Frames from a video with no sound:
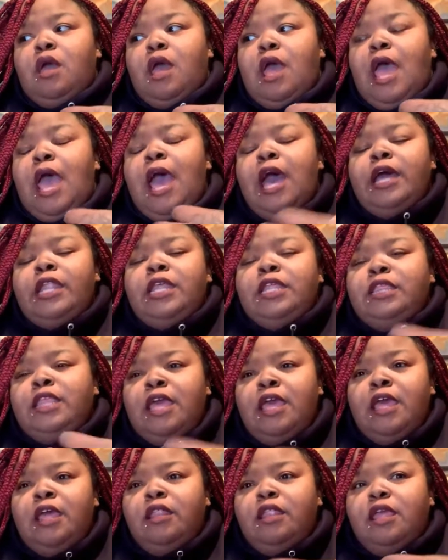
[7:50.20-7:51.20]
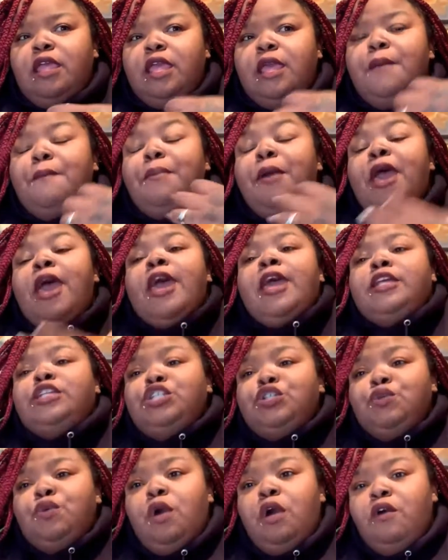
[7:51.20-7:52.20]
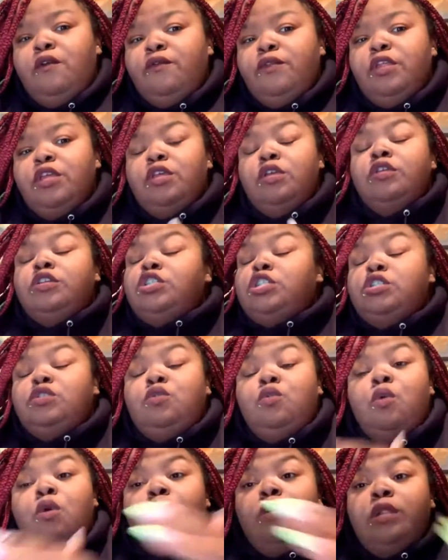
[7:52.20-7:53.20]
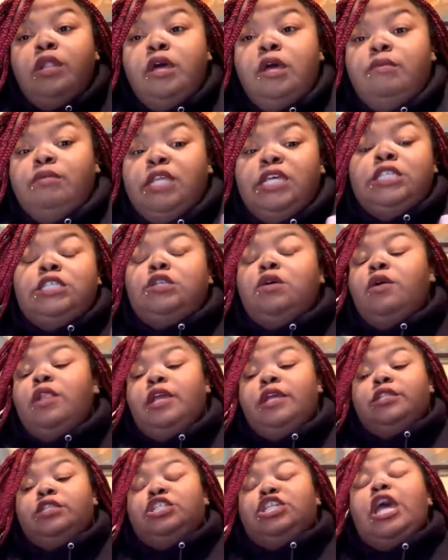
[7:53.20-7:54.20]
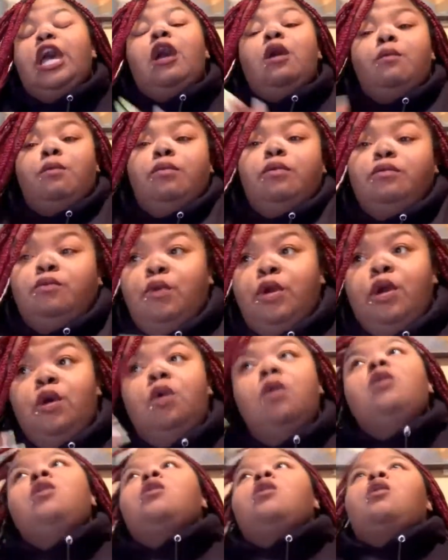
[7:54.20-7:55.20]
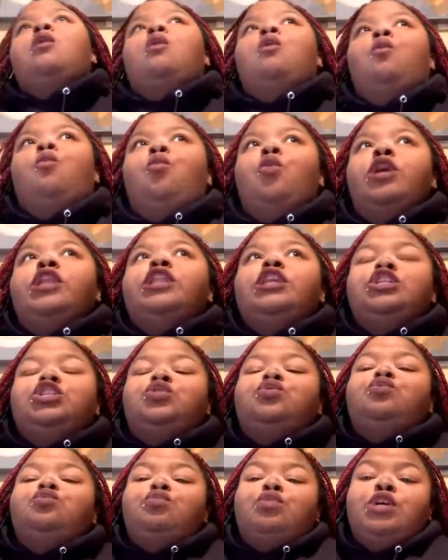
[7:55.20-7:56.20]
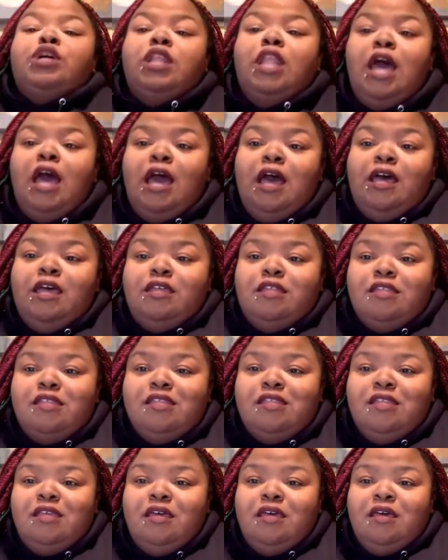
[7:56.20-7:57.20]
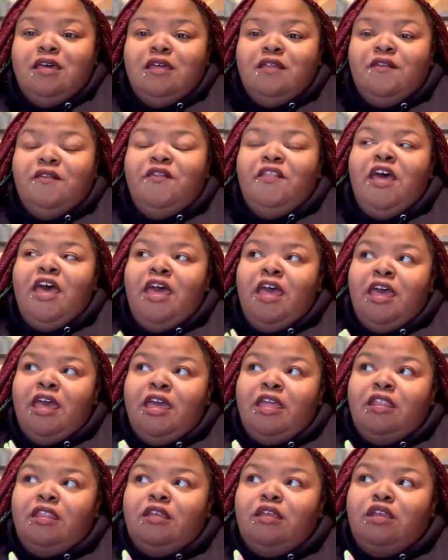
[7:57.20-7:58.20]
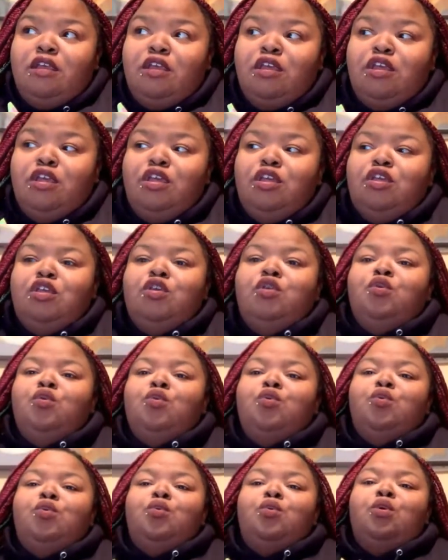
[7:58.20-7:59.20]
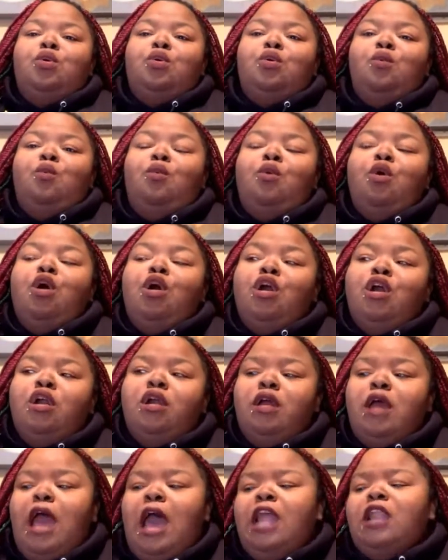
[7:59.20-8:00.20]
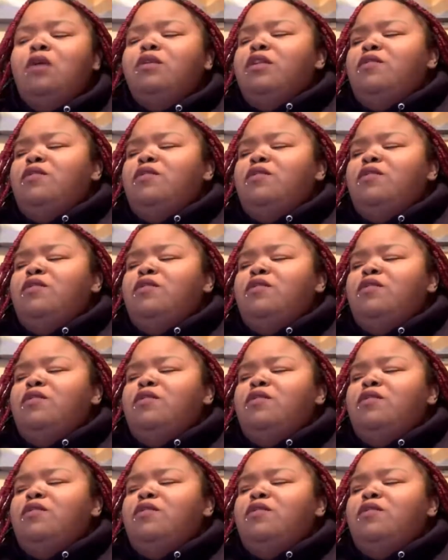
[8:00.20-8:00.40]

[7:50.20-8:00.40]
how did that impact you over the years just growing up? Let's start at child. Well, when did you realize that you were, I don't